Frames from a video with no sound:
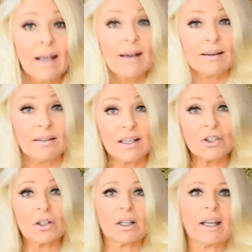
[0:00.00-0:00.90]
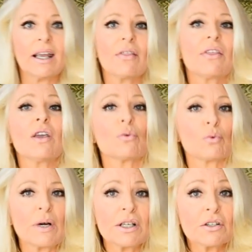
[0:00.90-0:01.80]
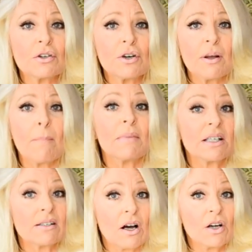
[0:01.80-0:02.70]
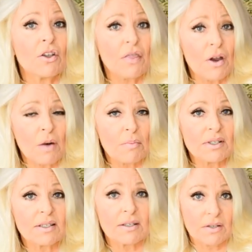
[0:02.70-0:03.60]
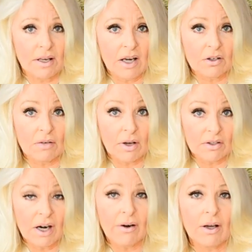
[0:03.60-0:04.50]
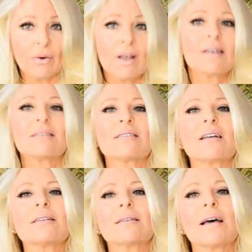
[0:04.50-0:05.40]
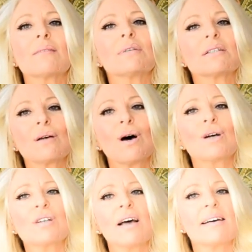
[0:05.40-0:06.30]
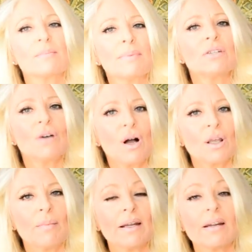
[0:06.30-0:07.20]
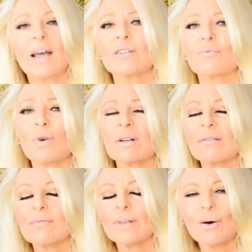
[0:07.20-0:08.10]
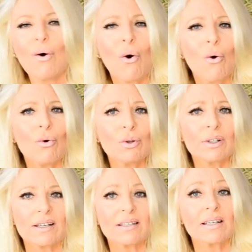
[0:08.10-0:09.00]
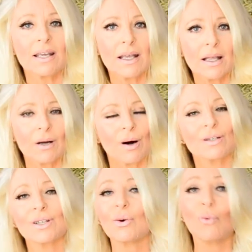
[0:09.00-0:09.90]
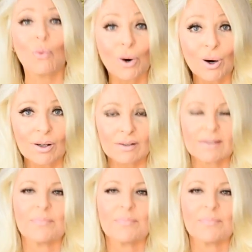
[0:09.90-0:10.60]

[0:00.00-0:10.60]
Additionally, the Registered Massage Therapists Association of Ontario states that massage has been documented as one of the oldest healing arts in the world.